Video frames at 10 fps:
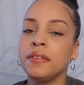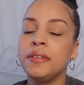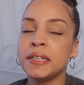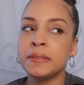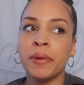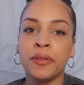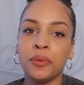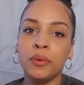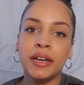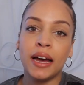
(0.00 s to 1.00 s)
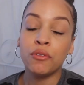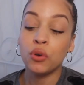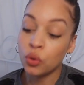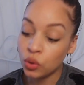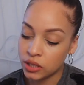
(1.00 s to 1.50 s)
This month we
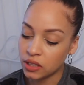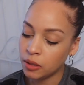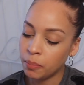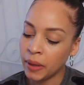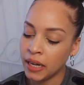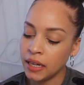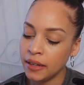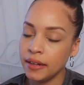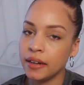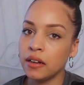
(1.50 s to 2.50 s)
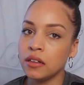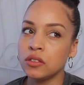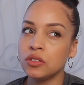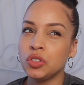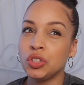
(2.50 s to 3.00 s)
have also been
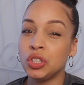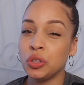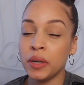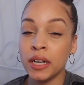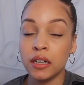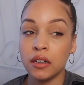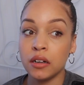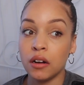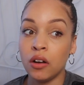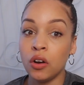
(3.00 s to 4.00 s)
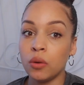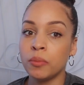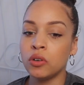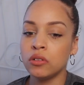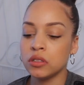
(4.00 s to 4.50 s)
doing a lot
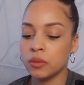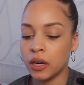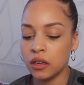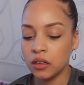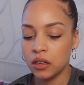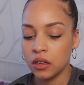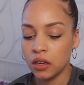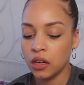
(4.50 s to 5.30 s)
more as well.